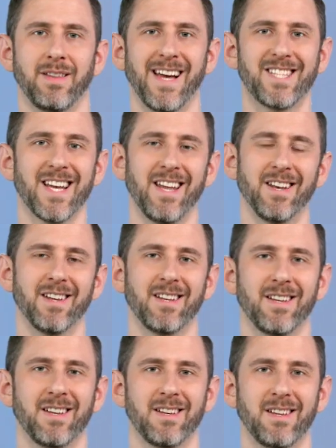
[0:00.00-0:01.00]
That's it.
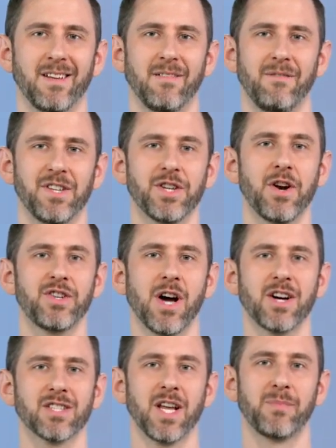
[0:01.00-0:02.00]
Visit our
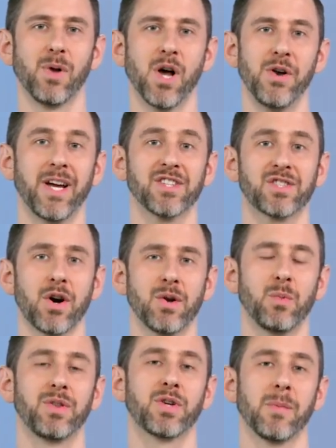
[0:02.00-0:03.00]
docs link below to get
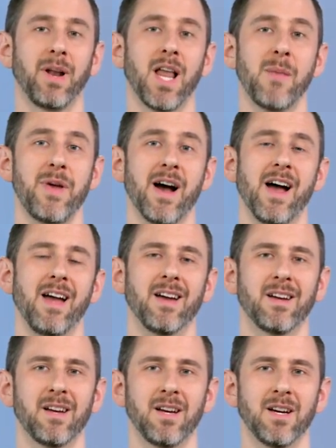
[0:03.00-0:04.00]
started with Terminal API.
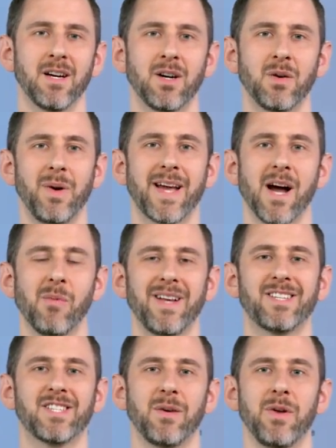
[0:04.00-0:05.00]
We can't wait
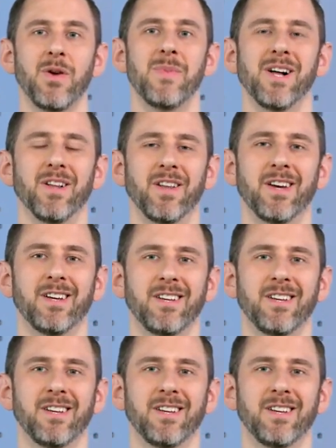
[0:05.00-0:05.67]
to see what you build.